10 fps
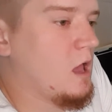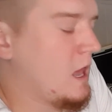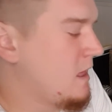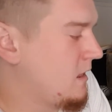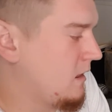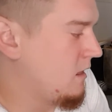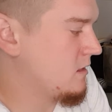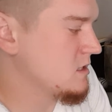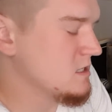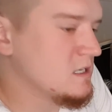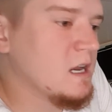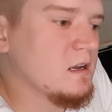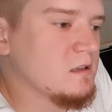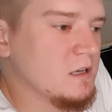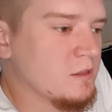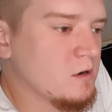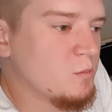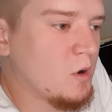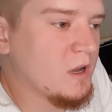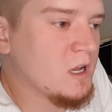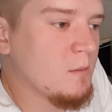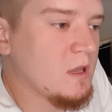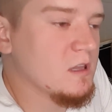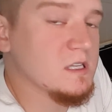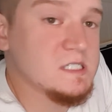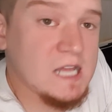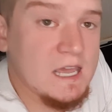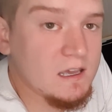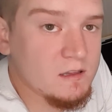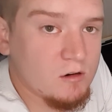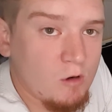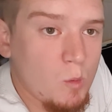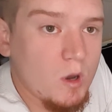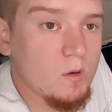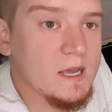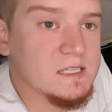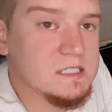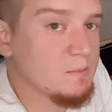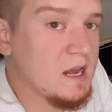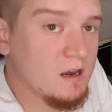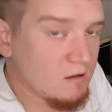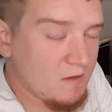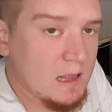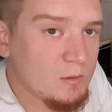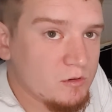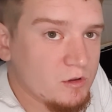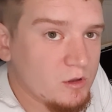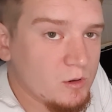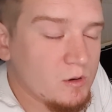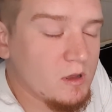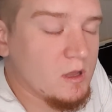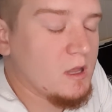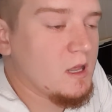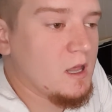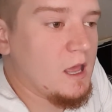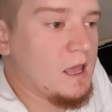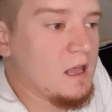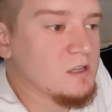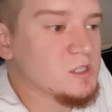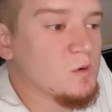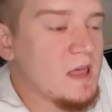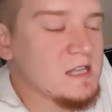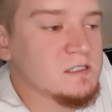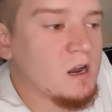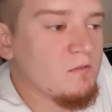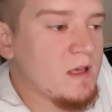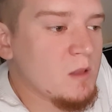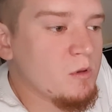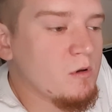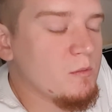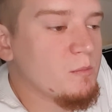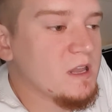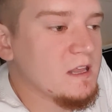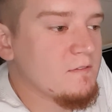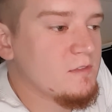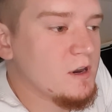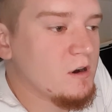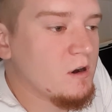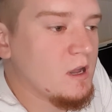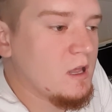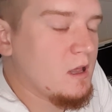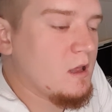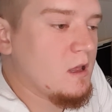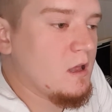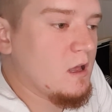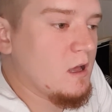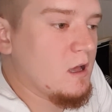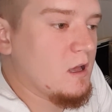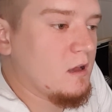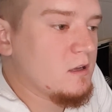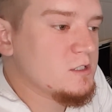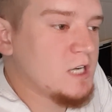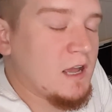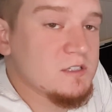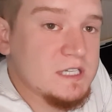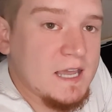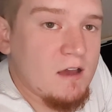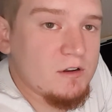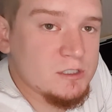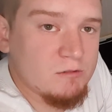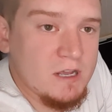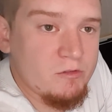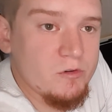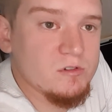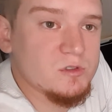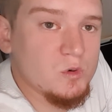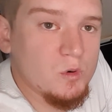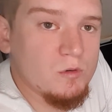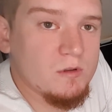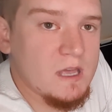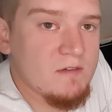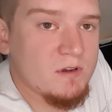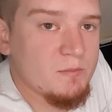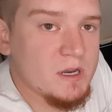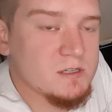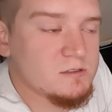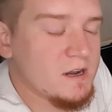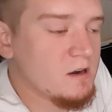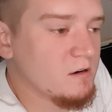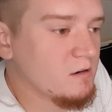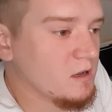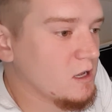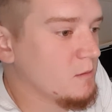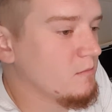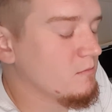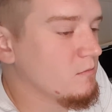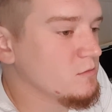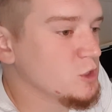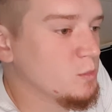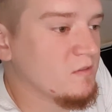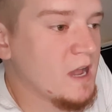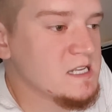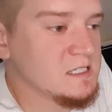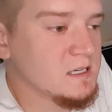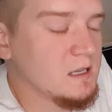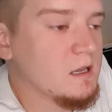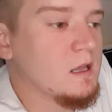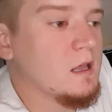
and this is technically a third-party company that's taken the Chrome OS and made it available to you, and so that's not available. But if their child's account is ran through a school, have an administrator supervising it,